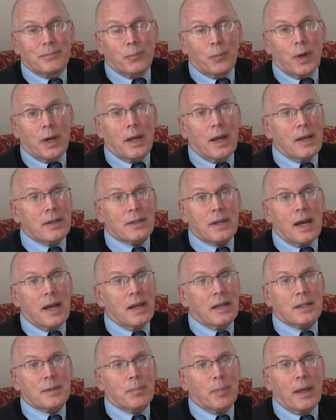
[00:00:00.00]
as
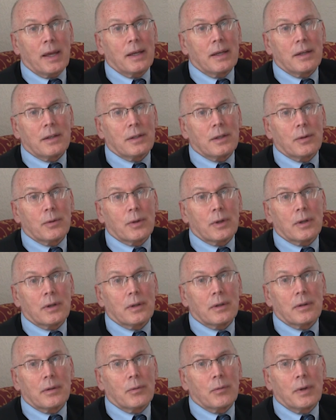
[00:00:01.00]
I explained it to
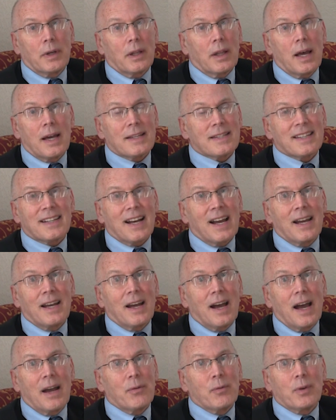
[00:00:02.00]
her, realized that
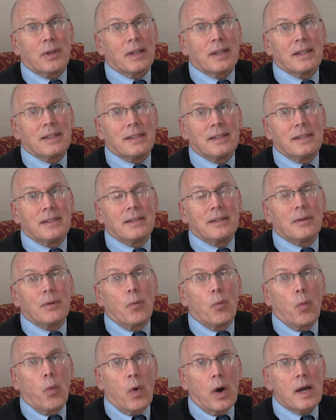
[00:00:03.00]
I really
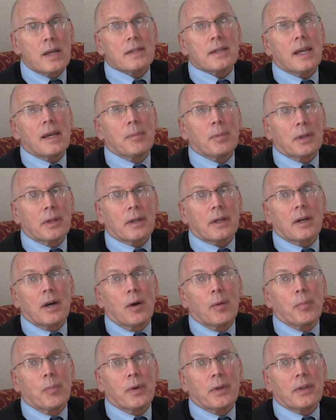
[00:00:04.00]
was able to
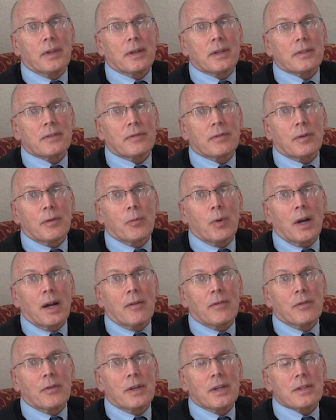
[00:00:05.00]
cope with this for
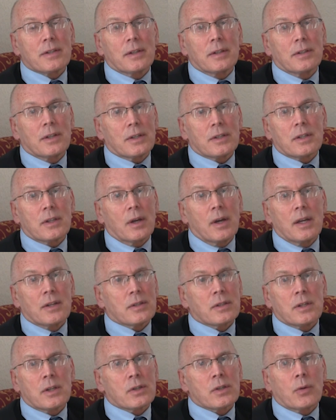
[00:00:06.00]
whatever reason. Just that,
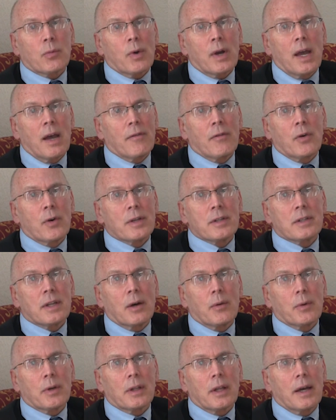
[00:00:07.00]
it's just the way I've always
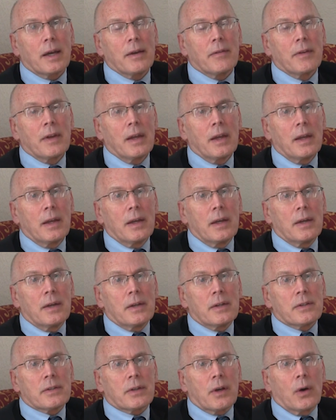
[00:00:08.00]
dealt with life.
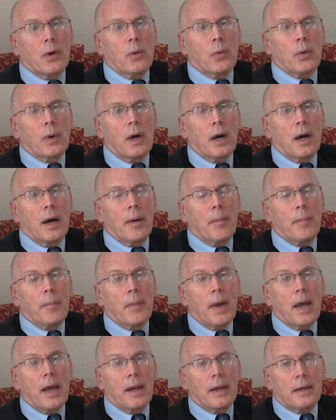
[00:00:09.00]
So,
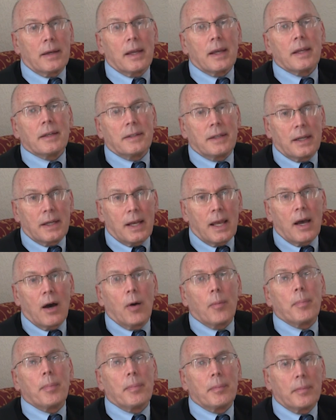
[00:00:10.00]
and it did
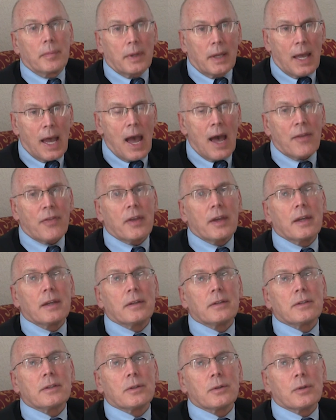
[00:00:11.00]
help
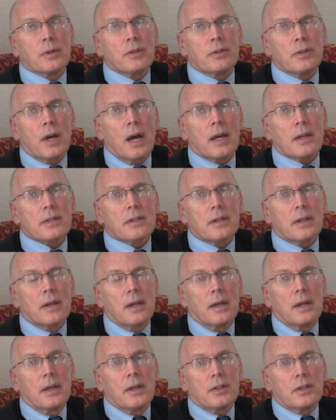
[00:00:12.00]
Kathy to adjust.
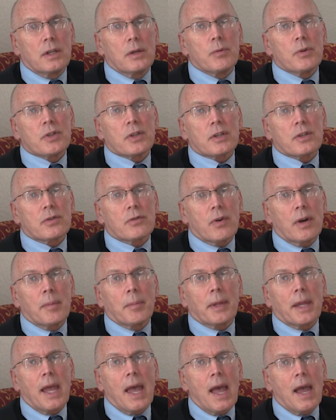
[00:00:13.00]
She was
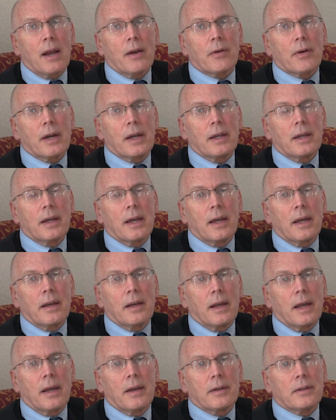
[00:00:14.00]
extremely angry
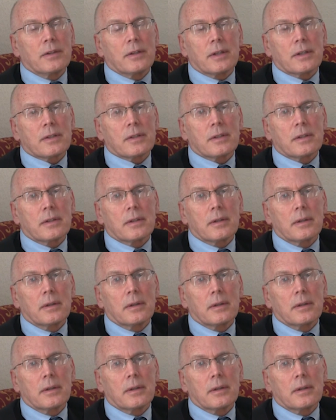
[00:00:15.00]
and just